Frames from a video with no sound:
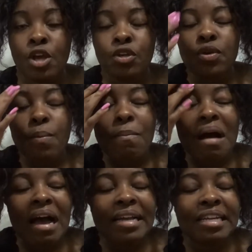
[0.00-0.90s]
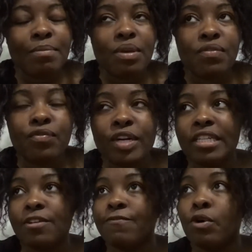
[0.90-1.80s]
your mind can be free
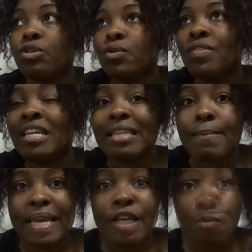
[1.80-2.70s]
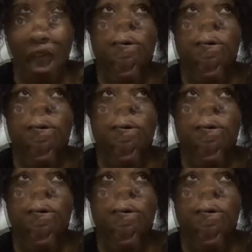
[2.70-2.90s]
to focus on things that make you mm-hmm.